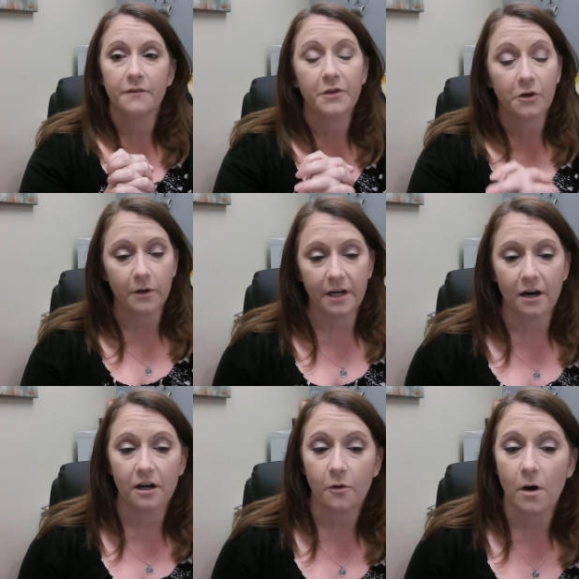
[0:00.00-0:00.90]
The green
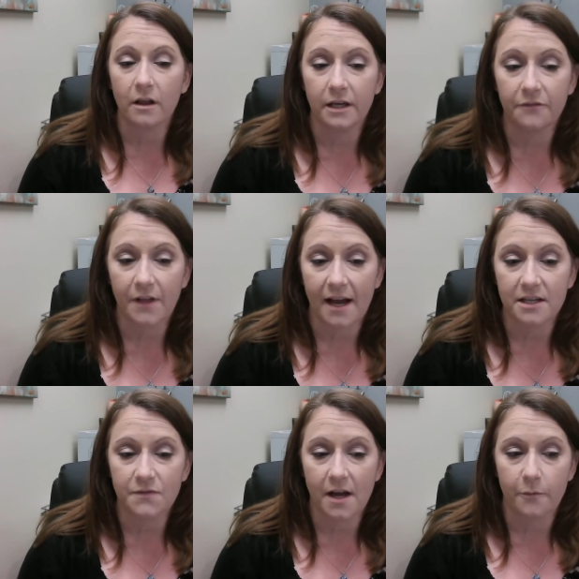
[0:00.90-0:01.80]
air quality flag is
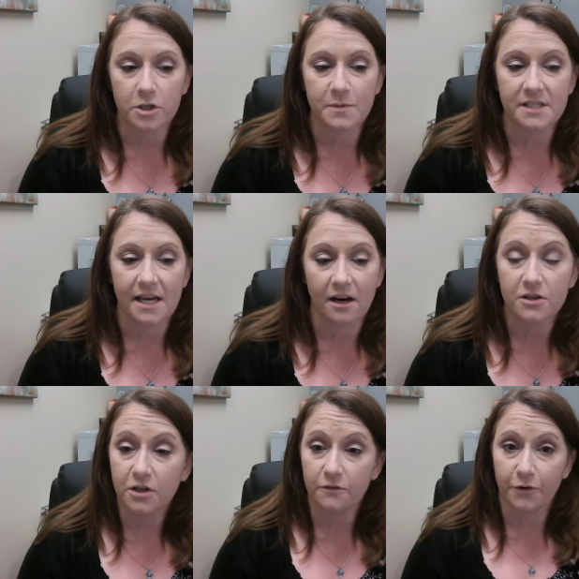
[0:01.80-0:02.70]
flying, which means the air is
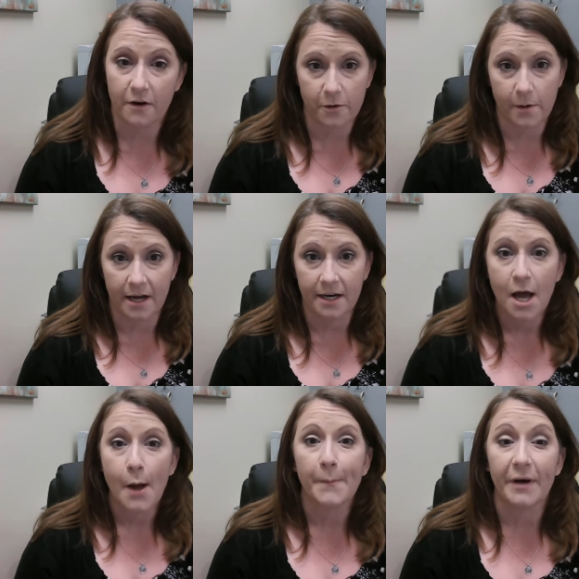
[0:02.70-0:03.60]
good for everyone,
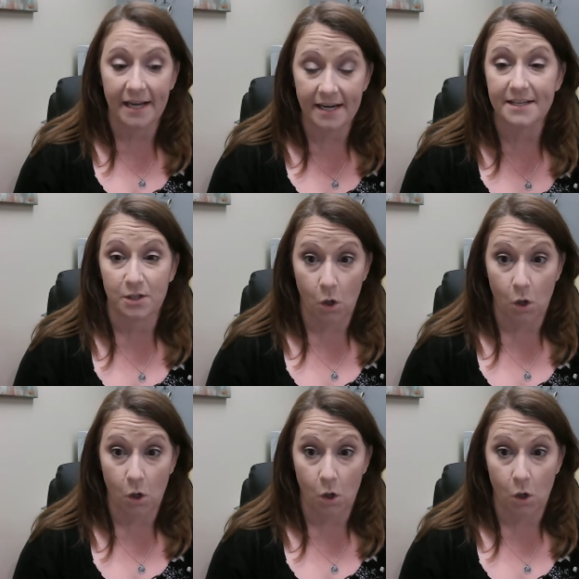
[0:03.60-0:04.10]
but it is